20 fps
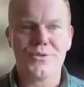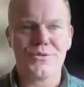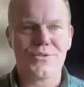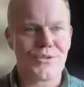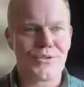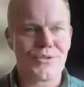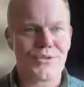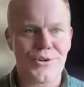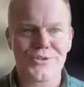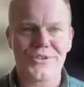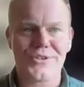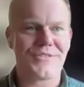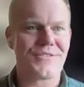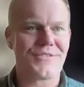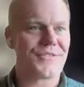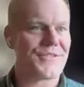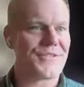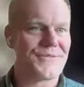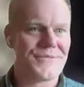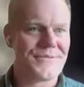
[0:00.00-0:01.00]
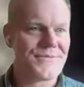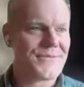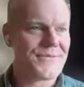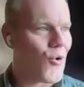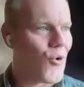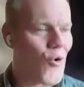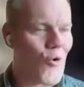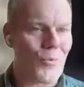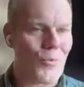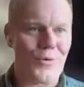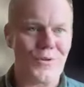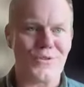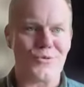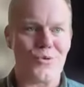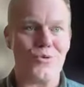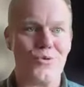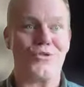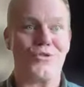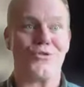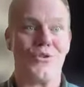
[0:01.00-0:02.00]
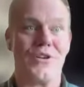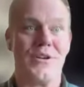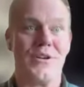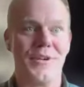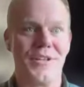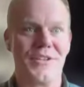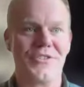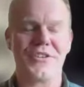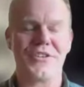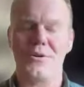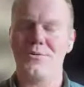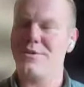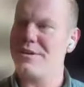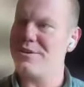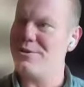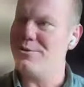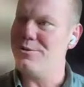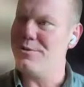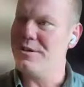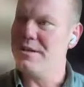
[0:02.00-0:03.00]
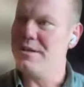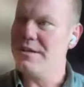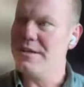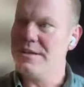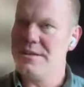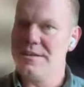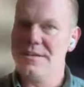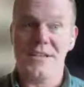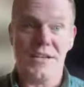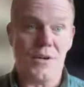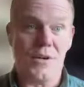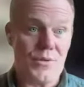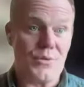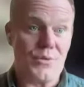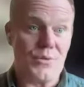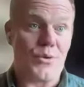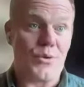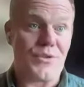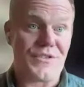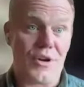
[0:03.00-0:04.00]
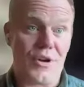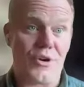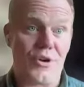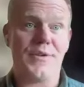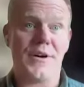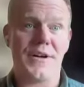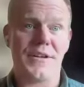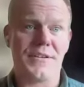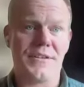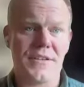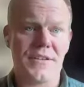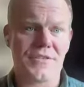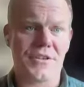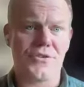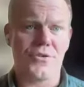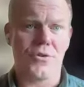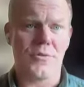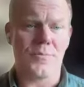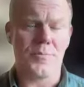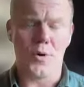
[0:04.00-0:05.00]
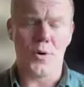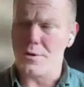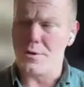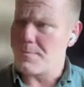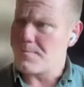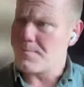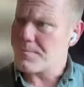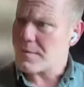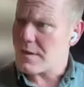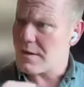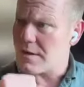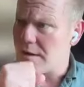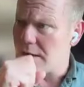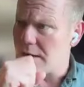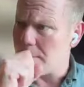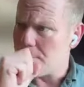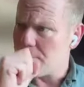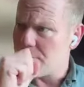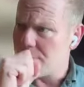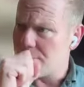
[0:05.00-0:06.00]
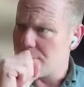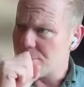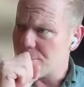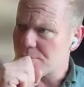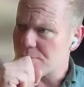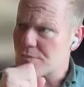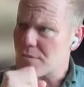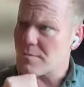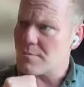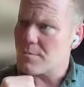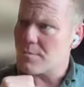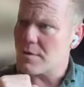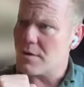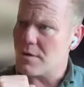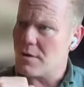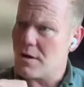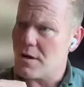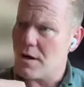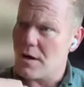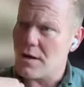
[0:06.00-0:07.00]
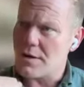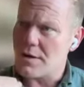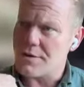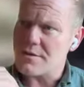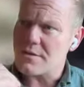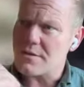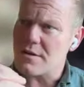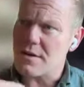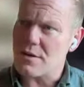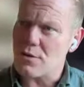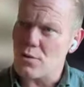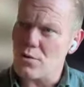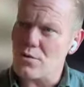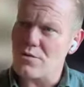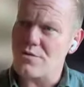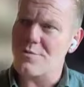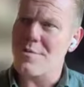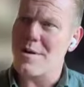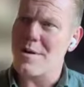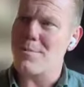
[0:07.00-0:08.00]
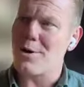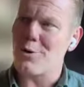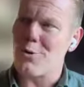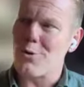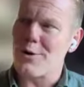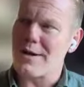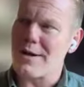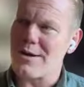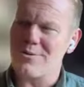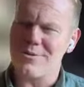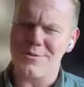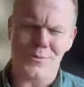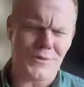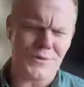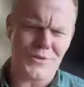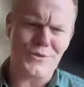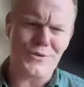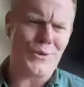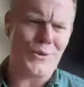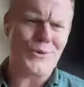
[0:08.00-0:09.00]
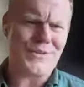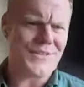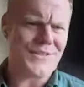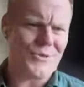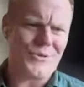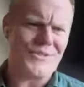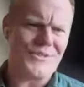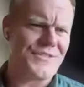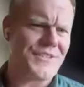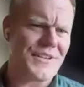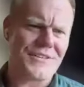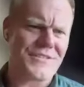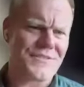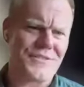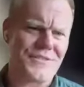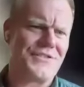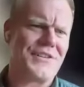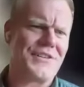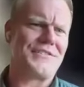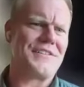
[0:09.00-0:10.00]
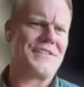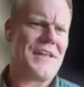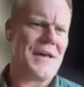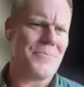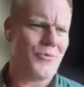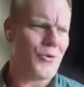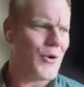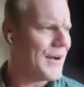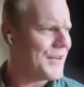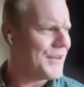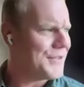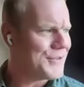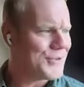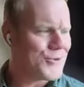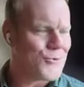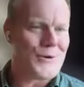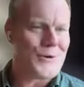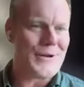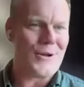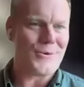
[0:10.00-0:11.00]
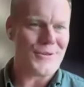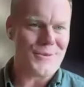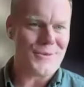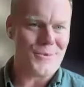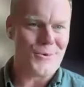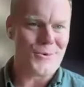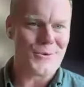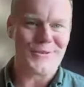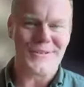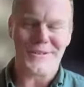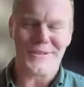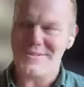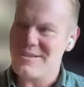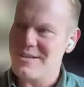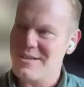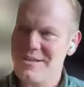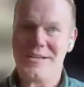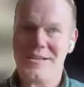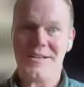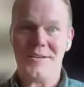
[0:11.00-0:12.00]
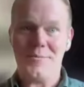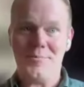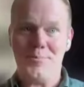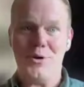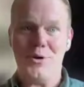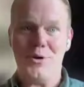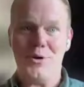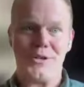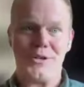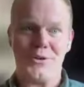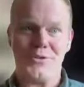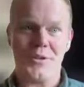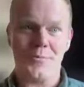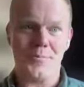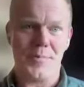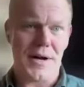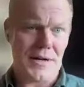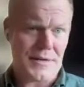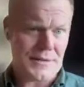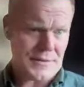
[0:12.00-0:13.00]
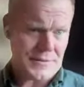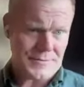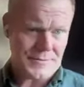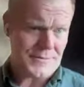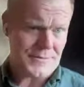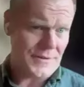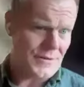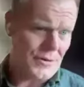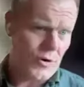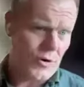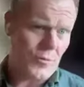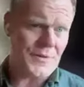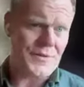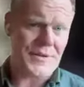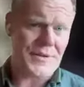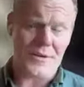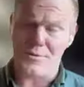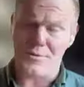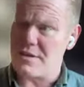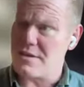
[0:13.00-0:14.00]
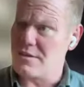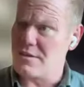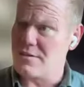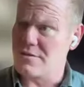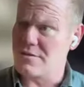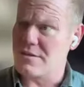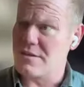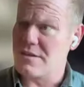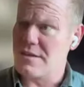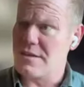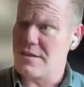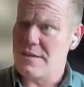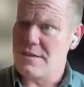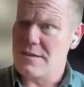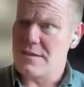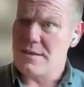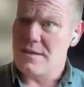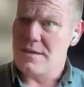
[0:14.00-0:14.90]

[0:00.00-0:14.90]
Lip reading: platoon sergeants and corporals all screaming and shouting at you. It was terrifying as a young boy. And I always remember going out when you spoke, the 6 a.m. rise, going out in the morning, erging on the back, up and down the hills.